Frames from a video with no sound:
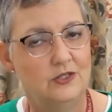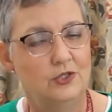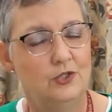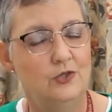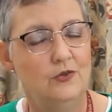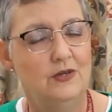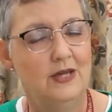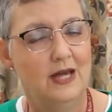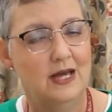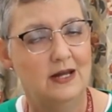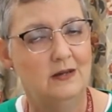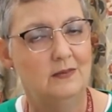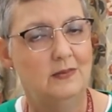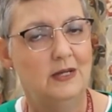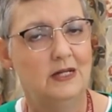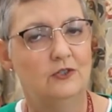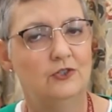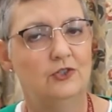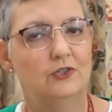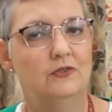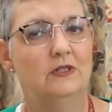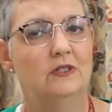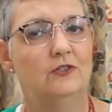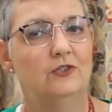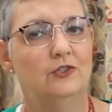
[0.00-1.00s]
So you got to make
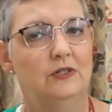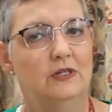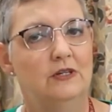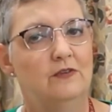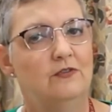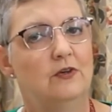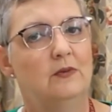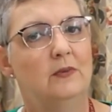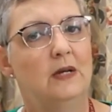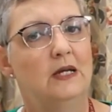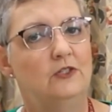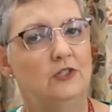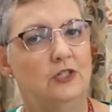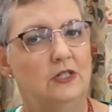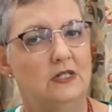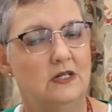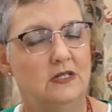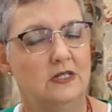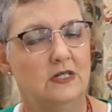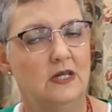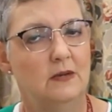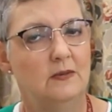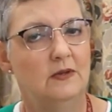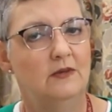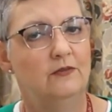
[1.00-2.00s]
sure that your information
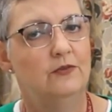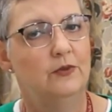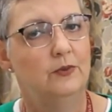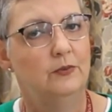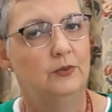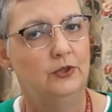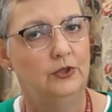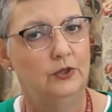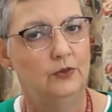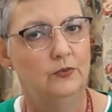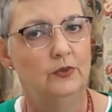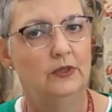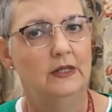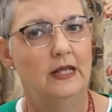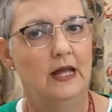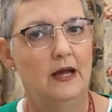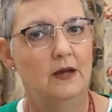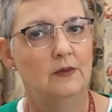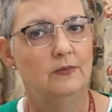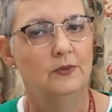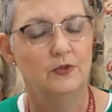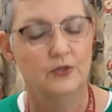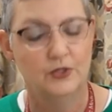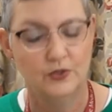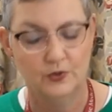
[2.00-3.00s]
is coming from good,
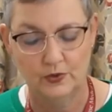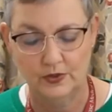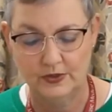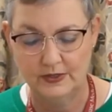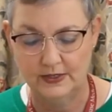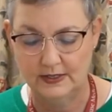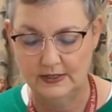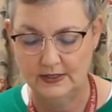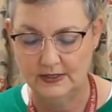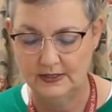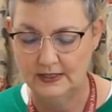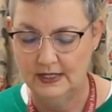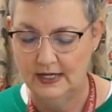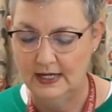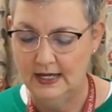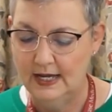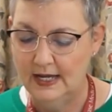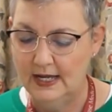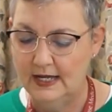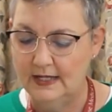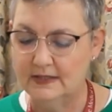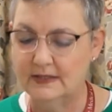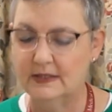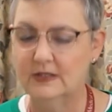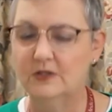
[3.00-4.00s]
reliable sources,
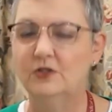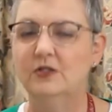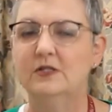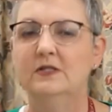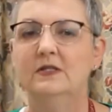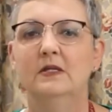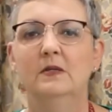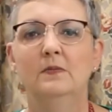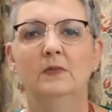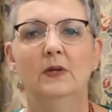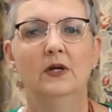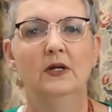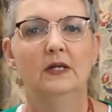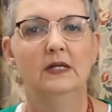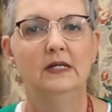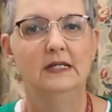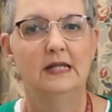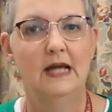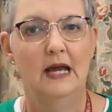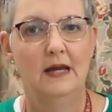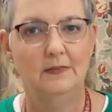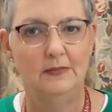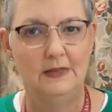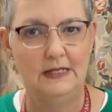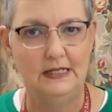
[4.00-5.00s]
such as the American
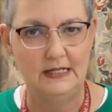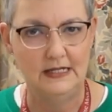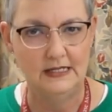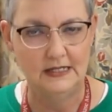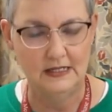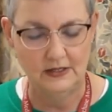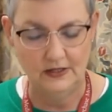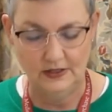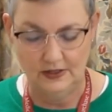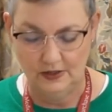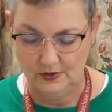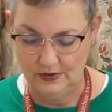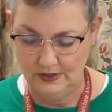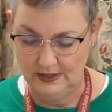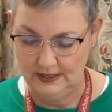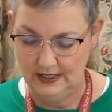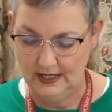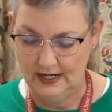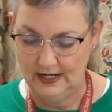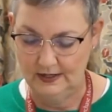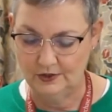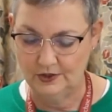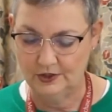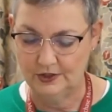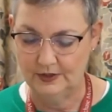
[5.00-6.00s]
Diabetes
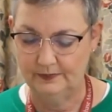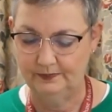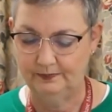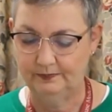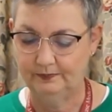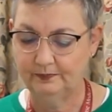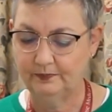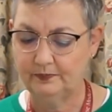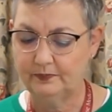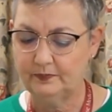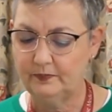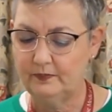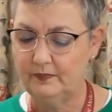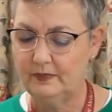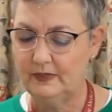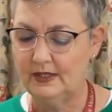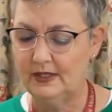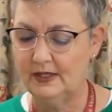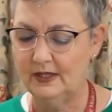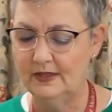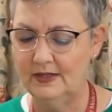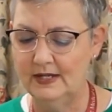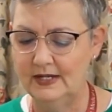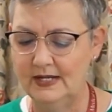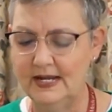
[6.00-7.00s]

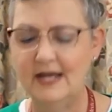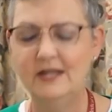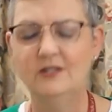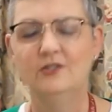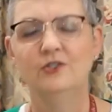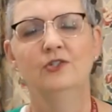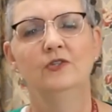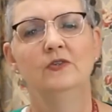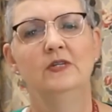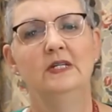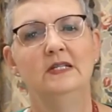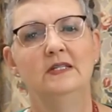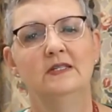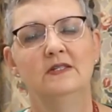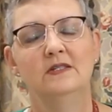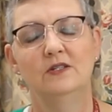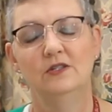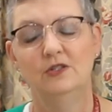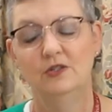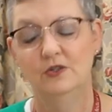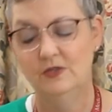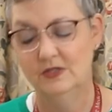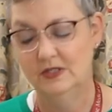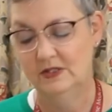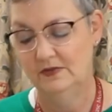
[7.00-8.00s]
Association, the National
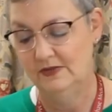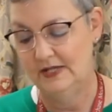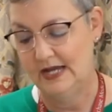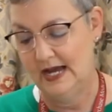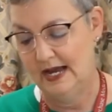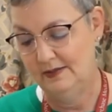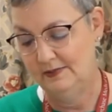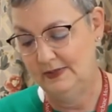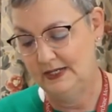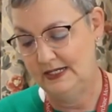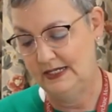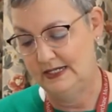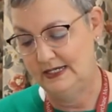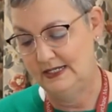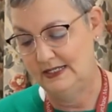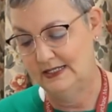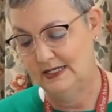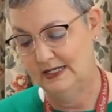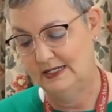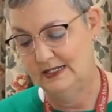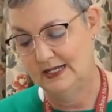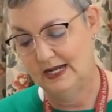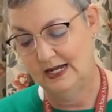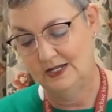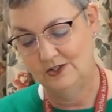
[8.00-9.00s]
Institutes of Diabetes
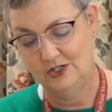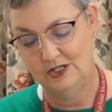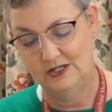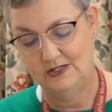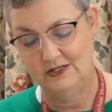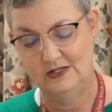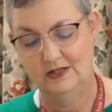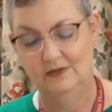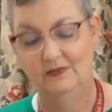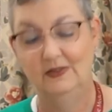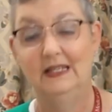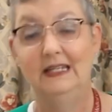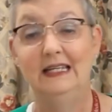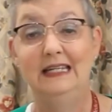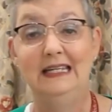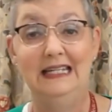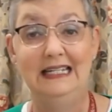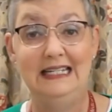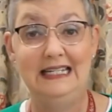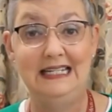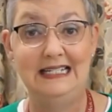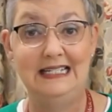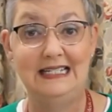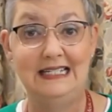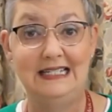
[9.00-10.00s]
and Digestive and
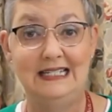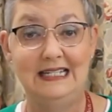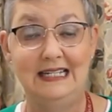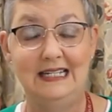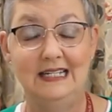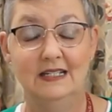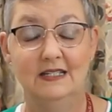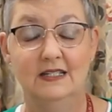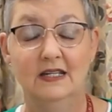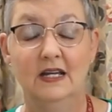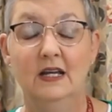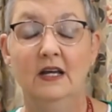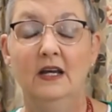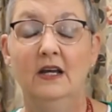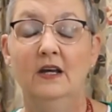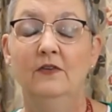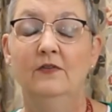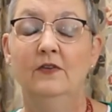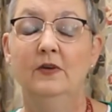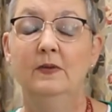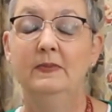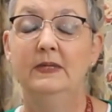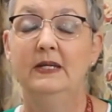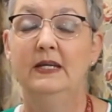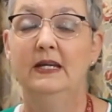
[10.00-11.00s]
Kidney Disease,
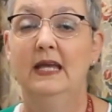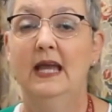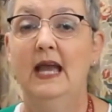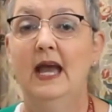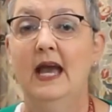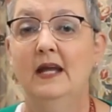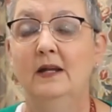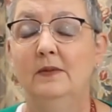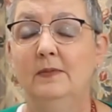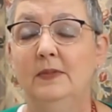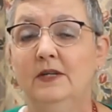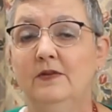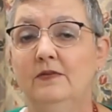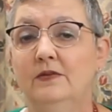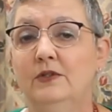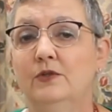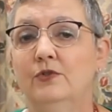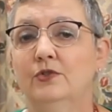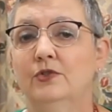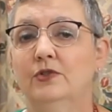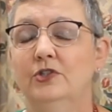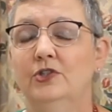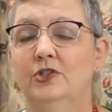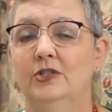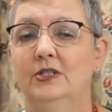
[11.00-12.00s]
from the Academy of
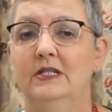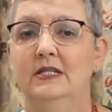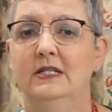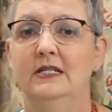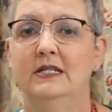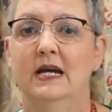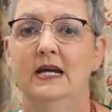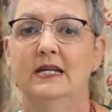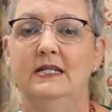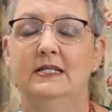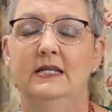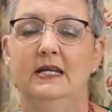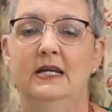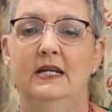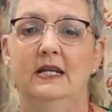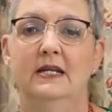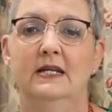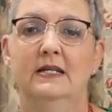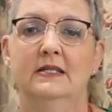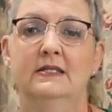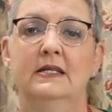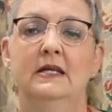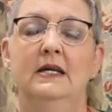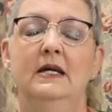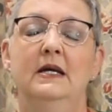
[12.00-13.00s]
Nutrition and
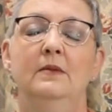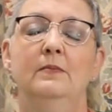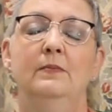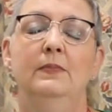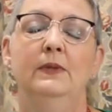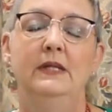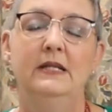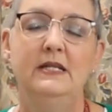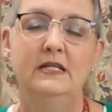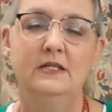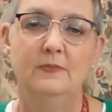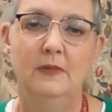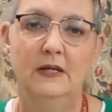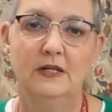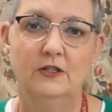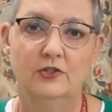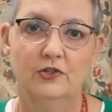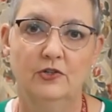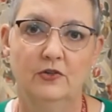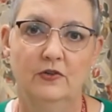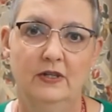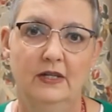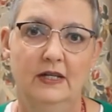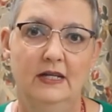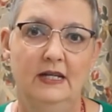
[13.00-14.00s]
Dietetics. Please make
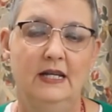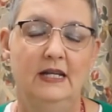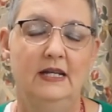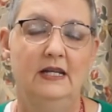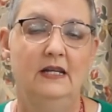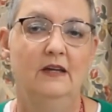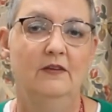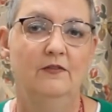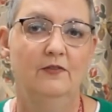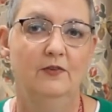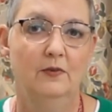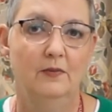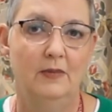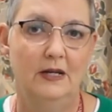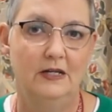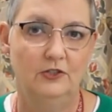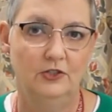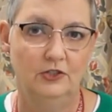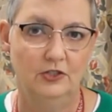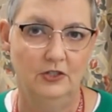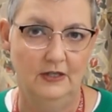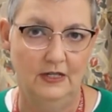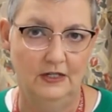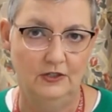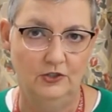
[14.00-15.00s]
sure that any
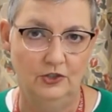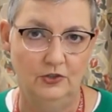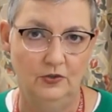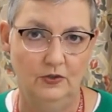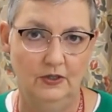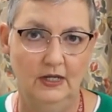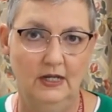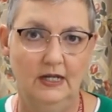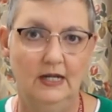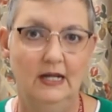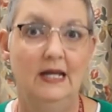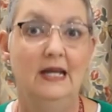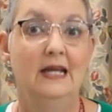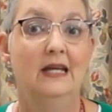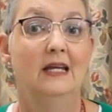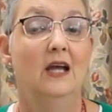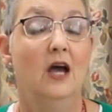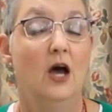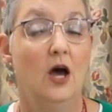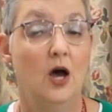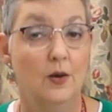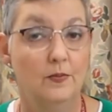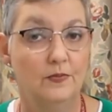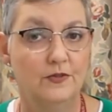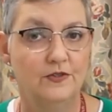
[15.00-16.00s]
information that you get, it
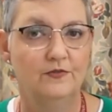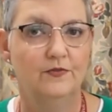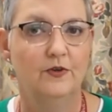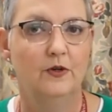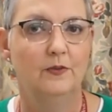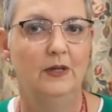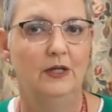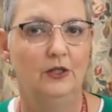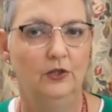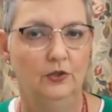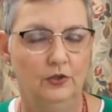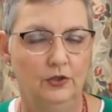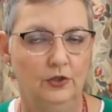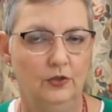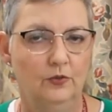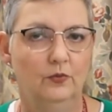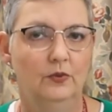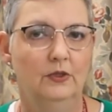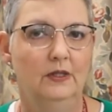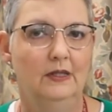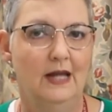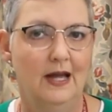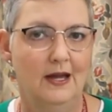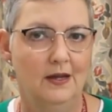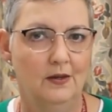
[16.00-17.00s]
comes from a good,
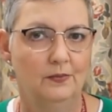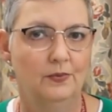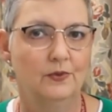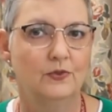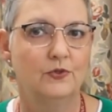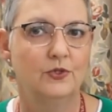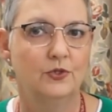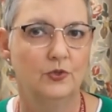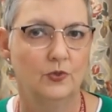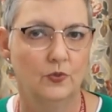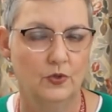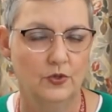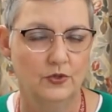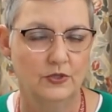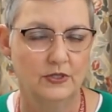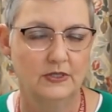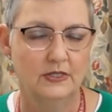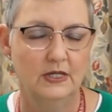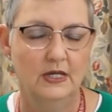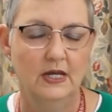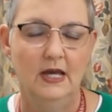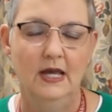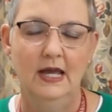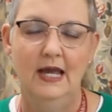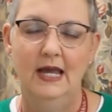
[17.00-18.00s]
reliable source.